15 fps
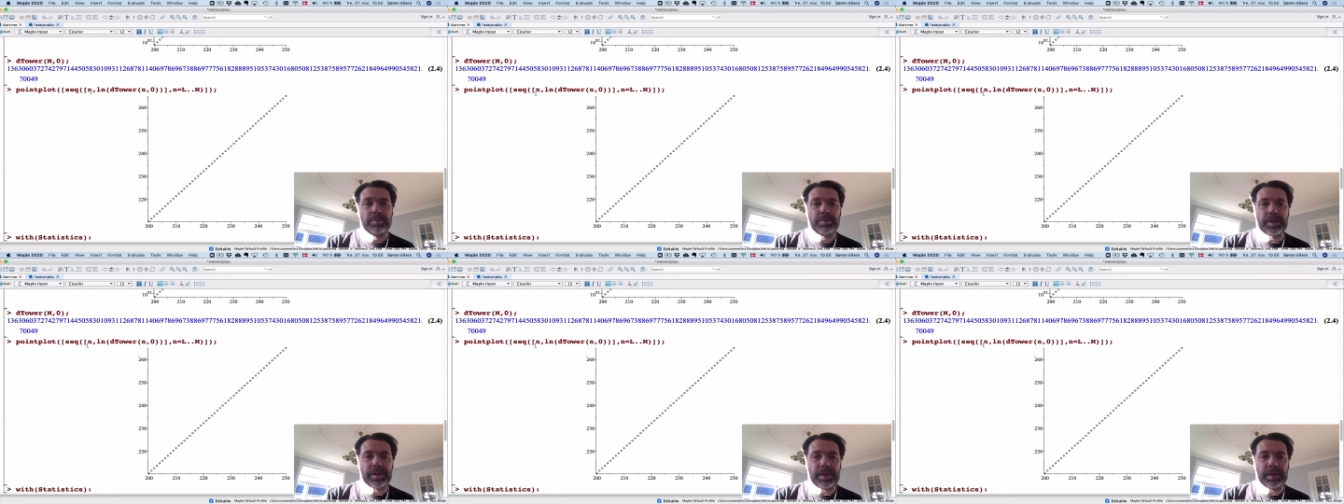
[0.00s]

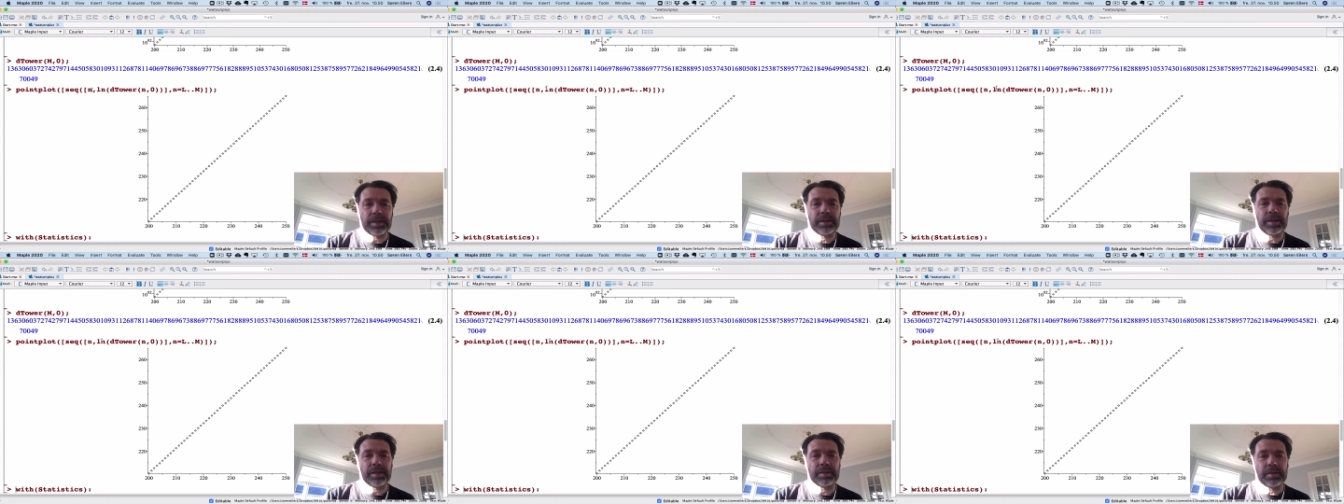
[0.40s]
but
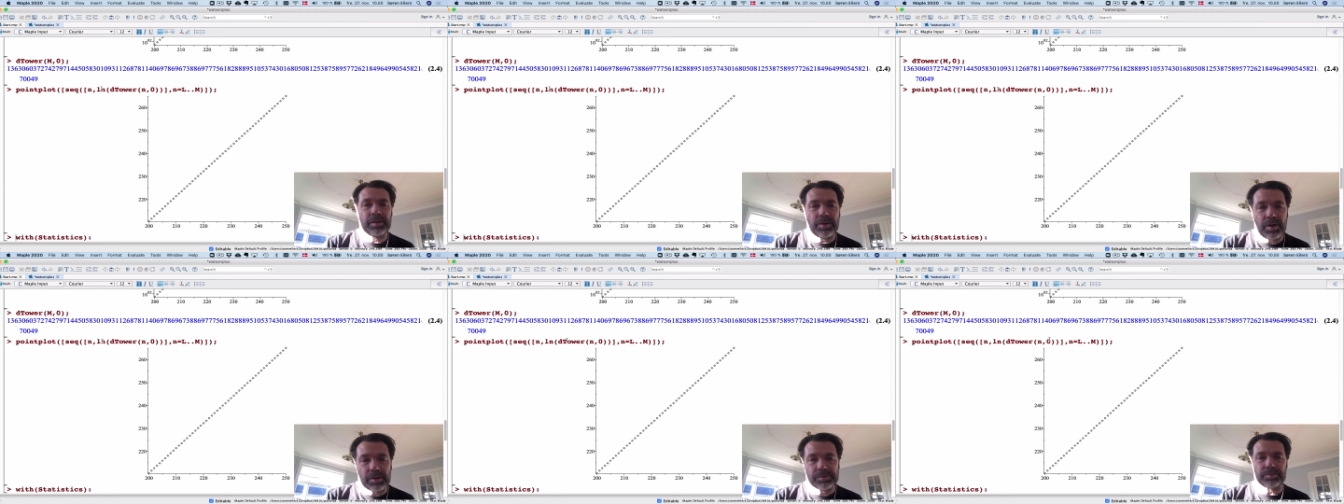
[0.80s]
n and the
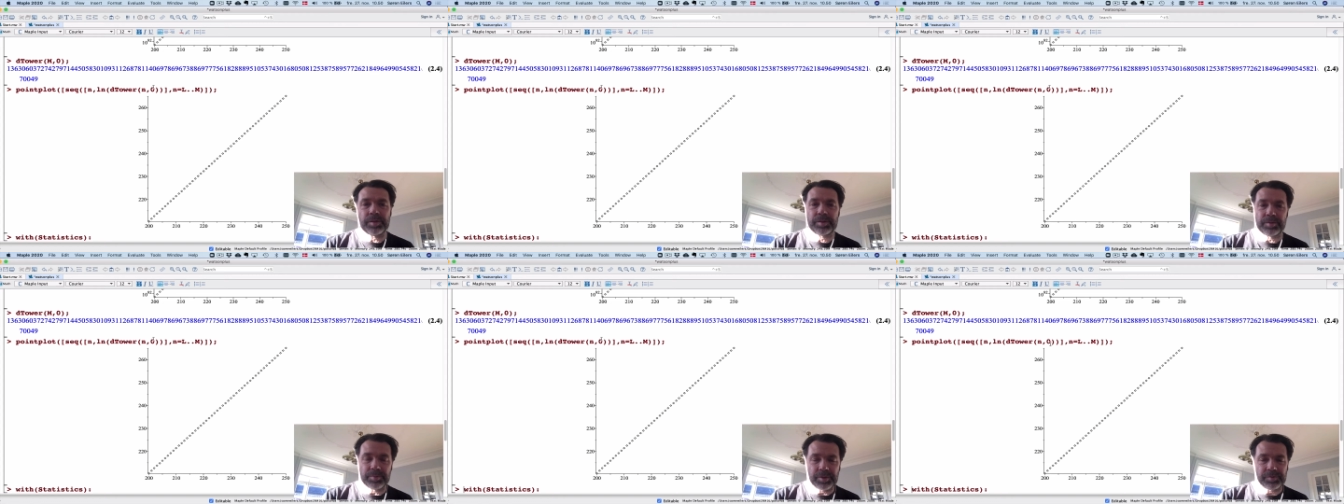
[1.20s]

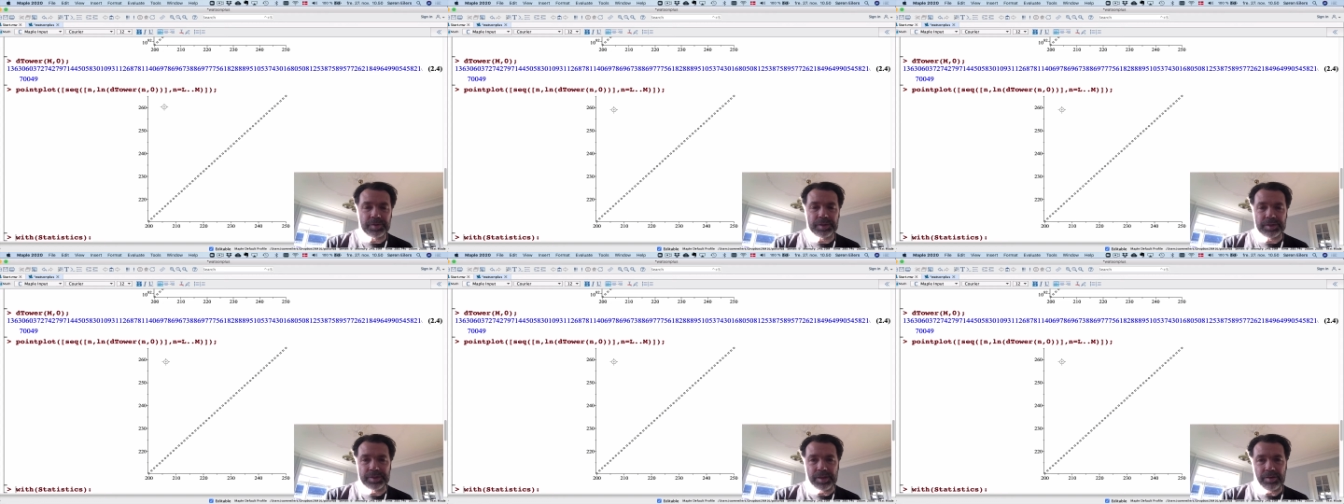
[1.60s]
logarithm of
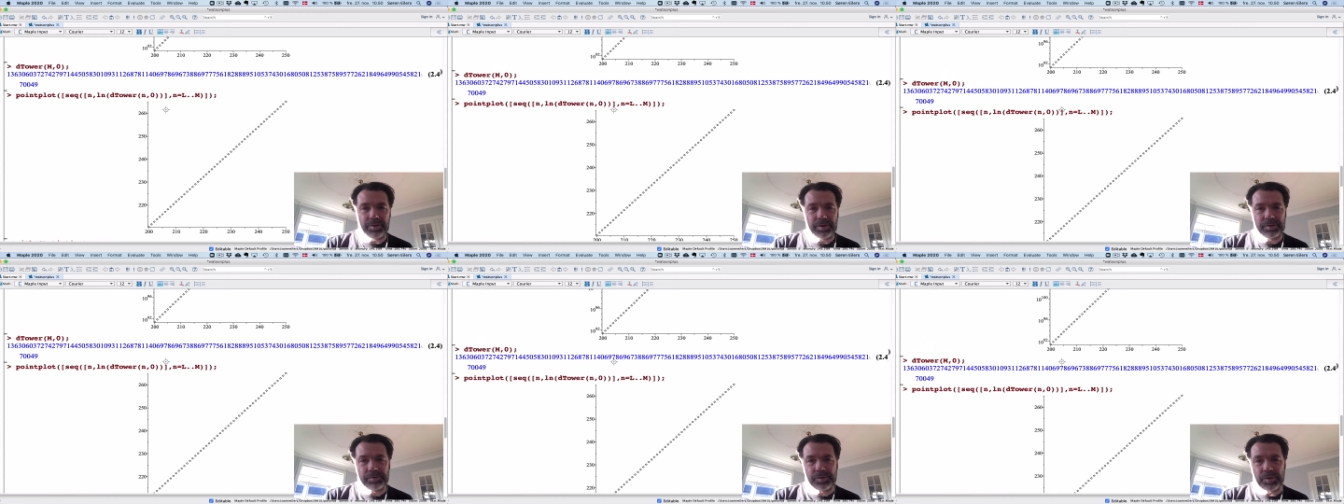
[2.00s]
d
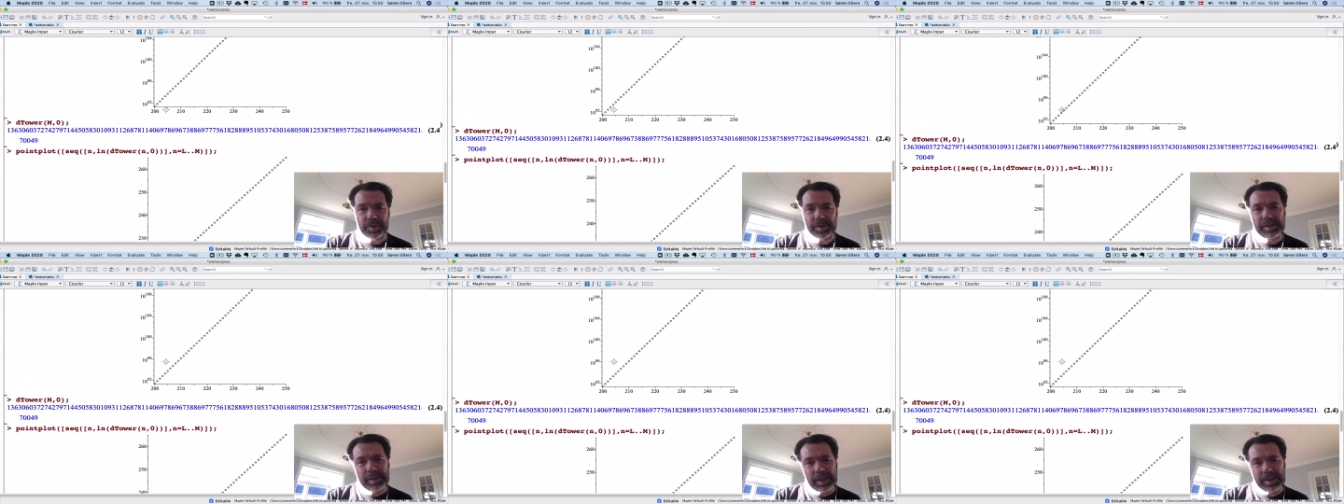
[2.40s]
tower. And of
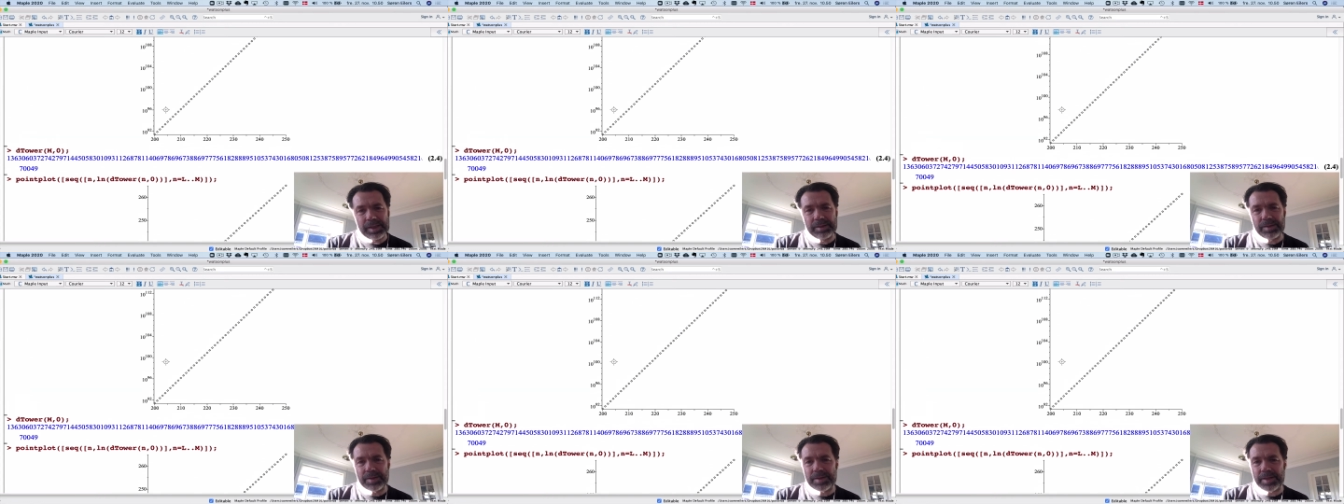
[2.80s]
course, I'm
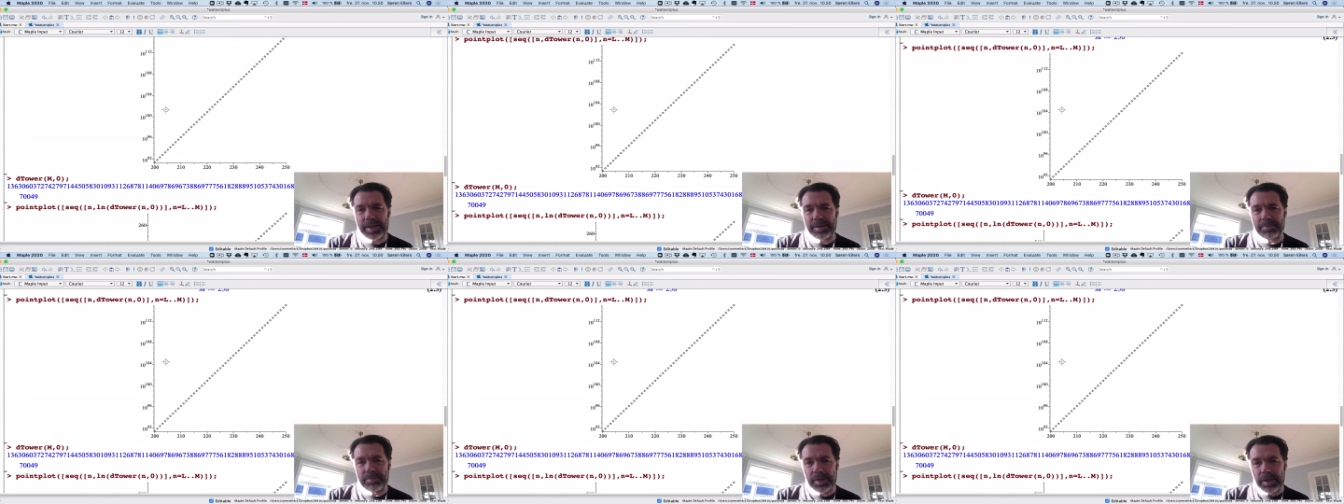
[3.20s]
getting the
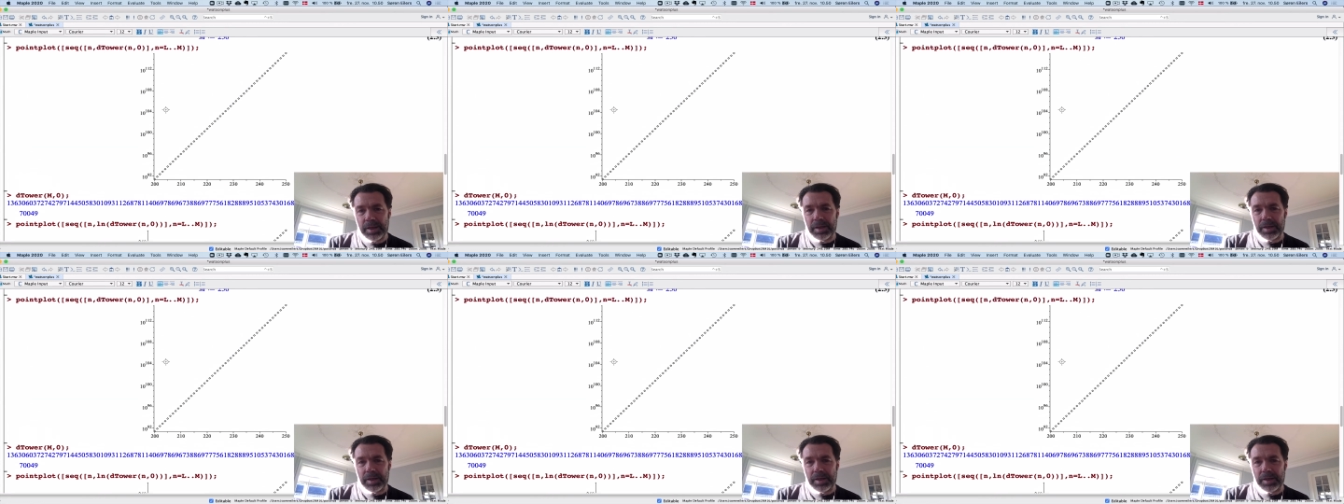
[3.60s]
same